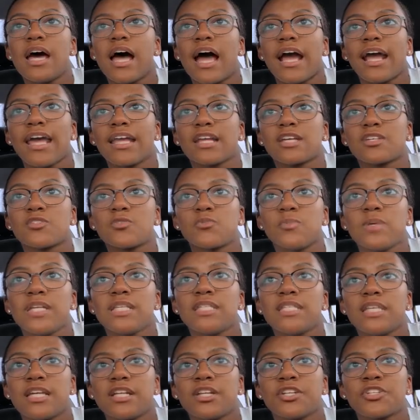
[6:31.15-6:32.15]
I get a
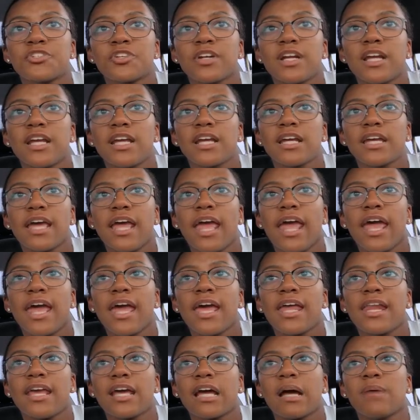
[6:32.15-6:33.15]
sweet tea to drink
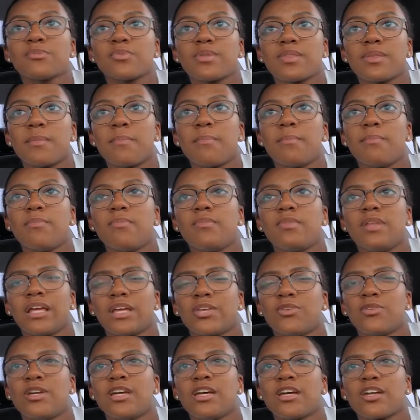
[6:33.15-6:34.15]
and it comes with a,
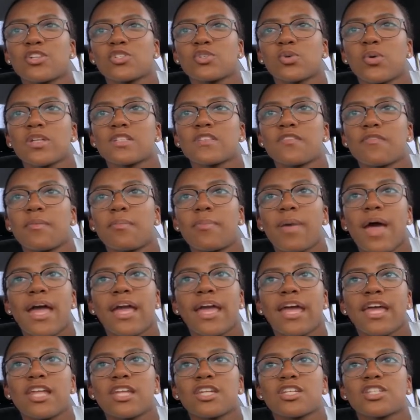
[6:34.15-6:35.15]
like, you can get a choice of a
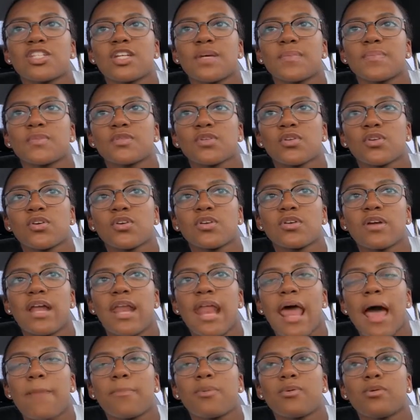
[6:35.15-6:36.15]
baguette, chips, or
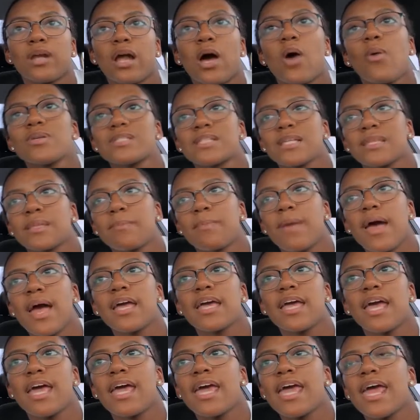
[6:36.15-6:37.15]
an apple, and I always get the
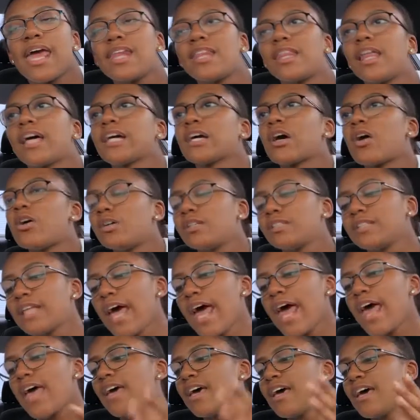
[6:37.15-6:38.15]
baguette, and like all of
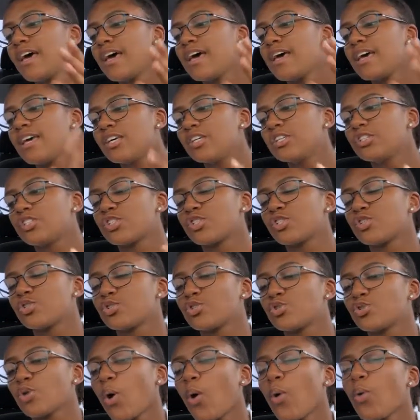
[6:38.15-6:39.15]
that is
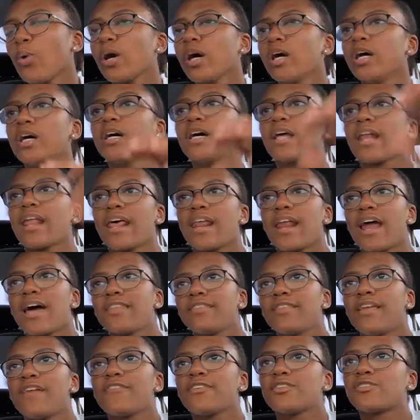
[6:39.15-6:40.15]
just so good and I
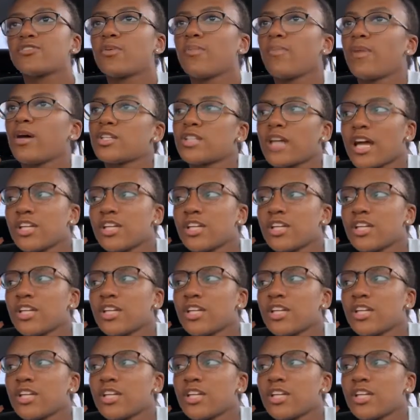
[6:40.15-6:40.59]
love it so much.